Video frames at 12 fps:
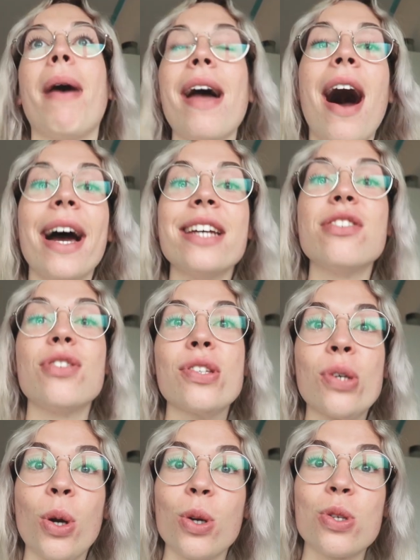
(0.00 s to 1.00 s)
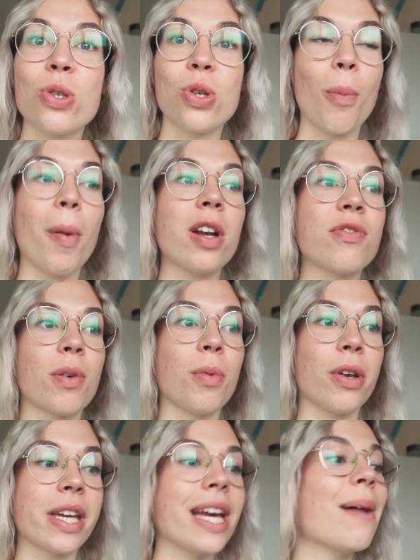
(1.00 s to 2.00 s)
My eyes just hurt so much from
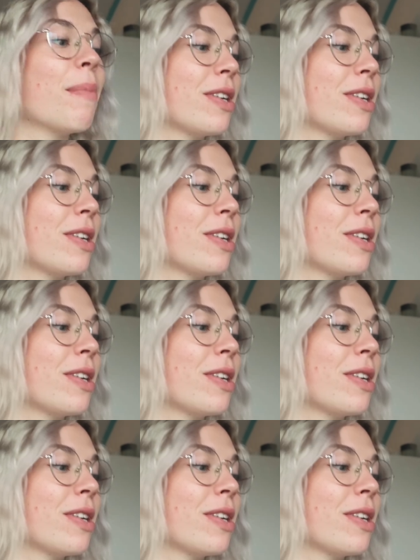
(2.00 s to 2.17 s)
looking at